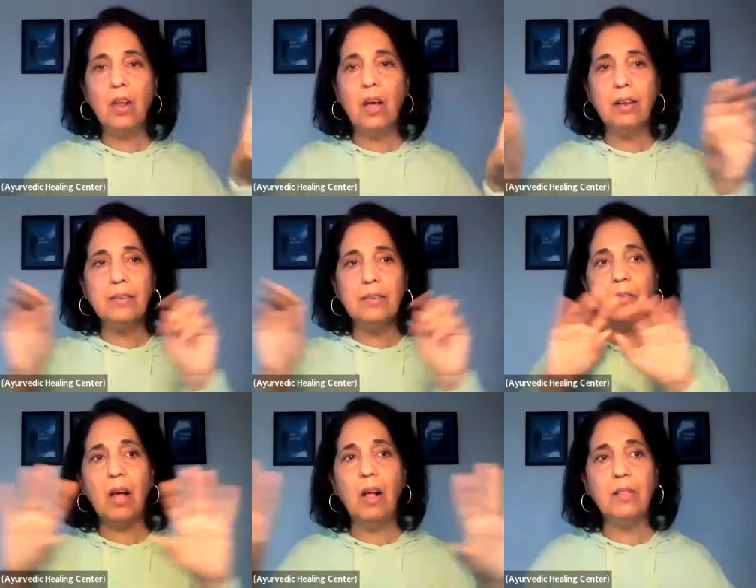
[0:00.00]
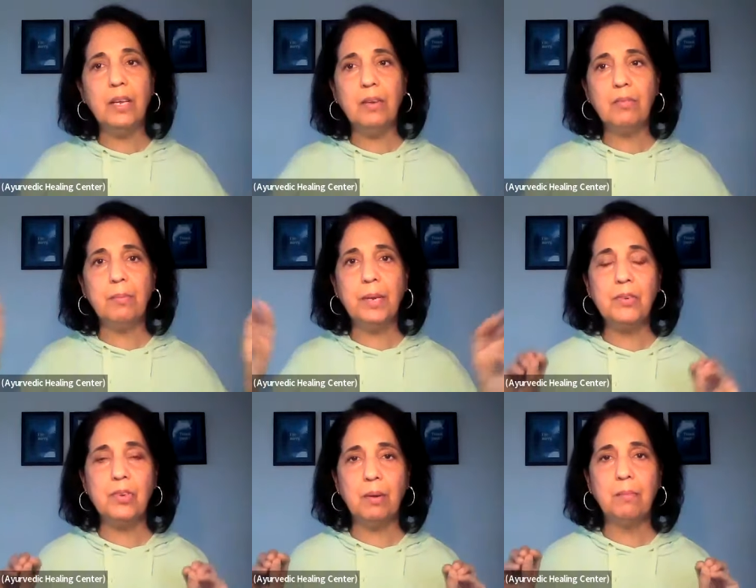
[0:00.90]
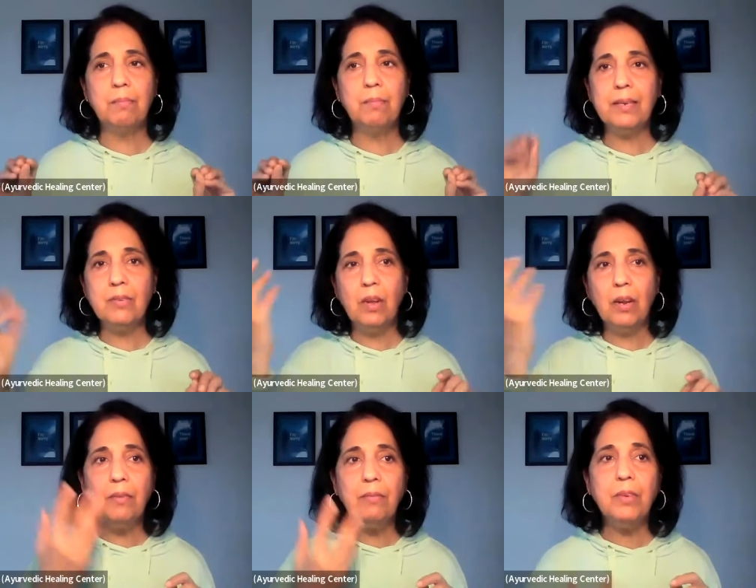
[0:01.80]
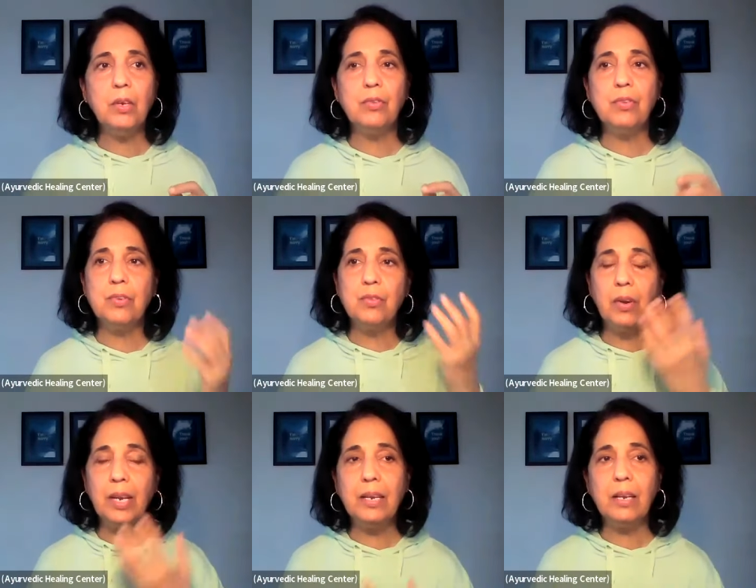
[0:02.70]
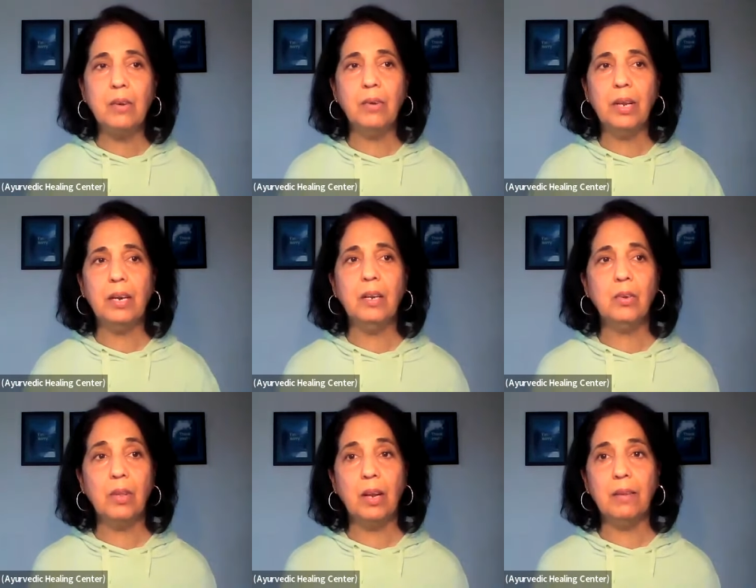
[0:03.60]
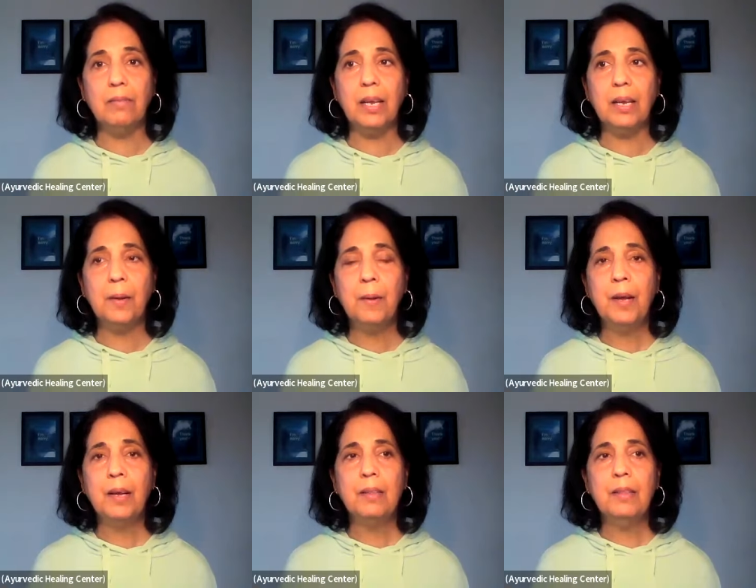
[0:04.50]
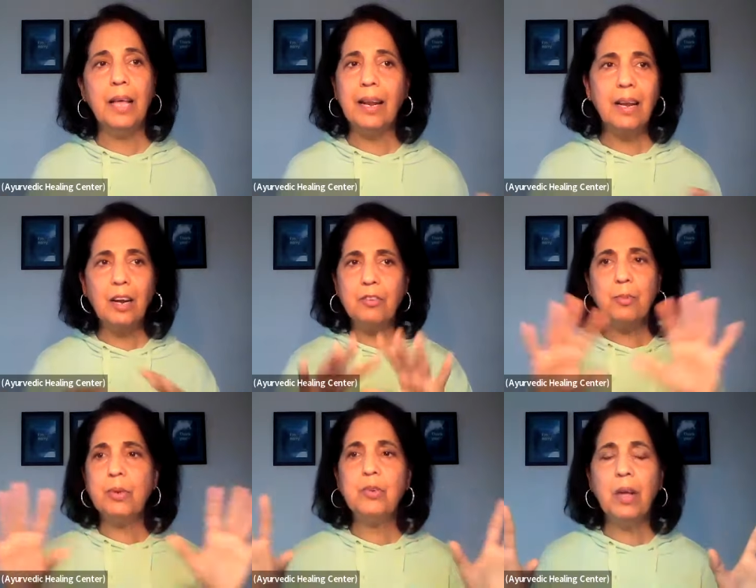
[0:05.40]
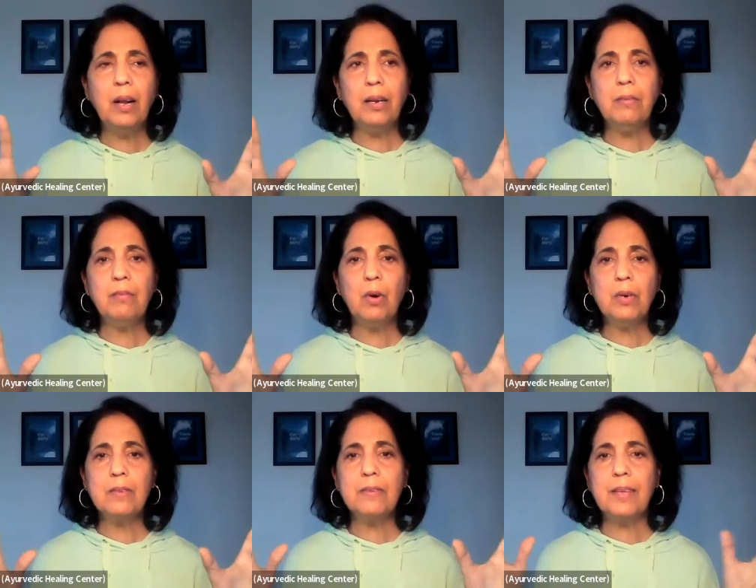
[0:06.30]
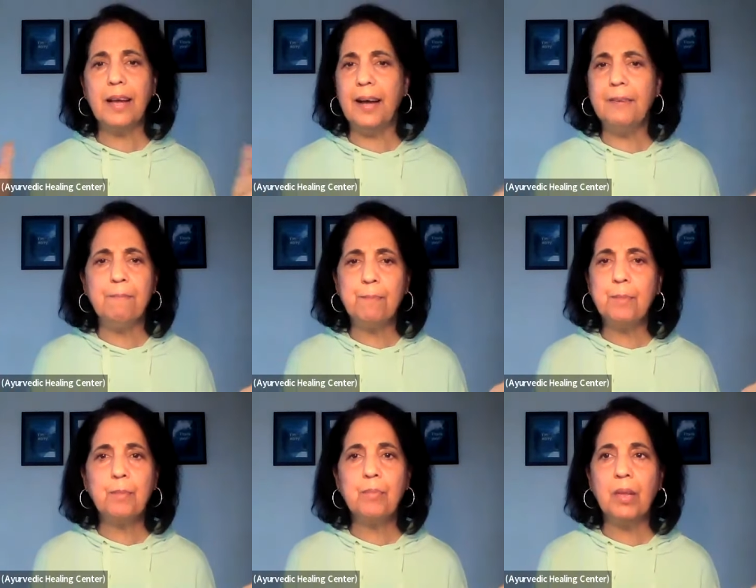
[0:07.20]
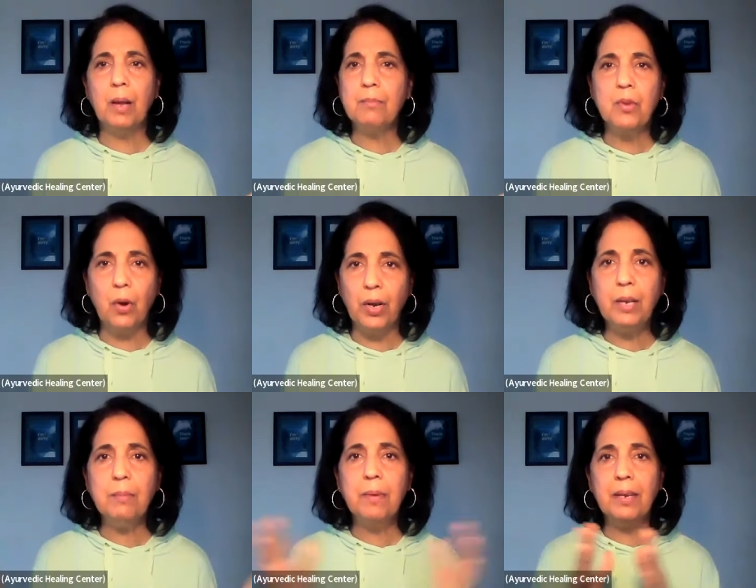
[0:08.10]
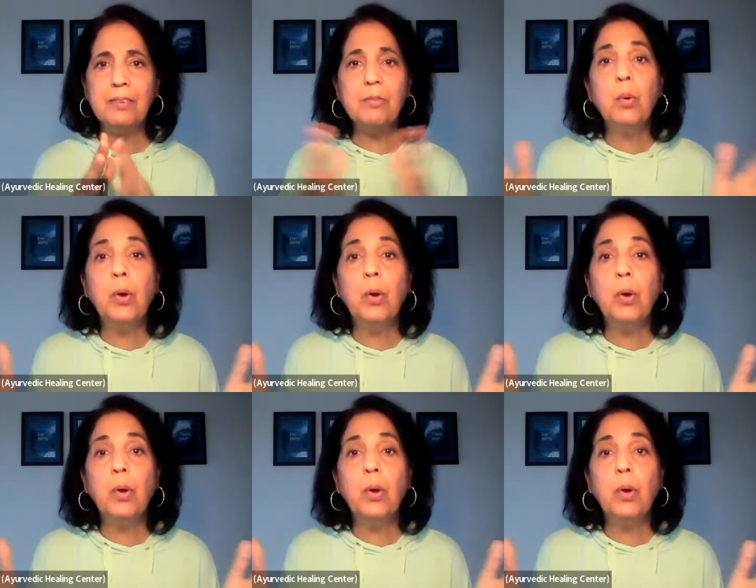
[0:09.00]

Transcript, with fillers: the knowledge, they have all the information, but it's not infused, it's not integrated into the living. That kind of spirituality, folks, um, I'm sorry, but it's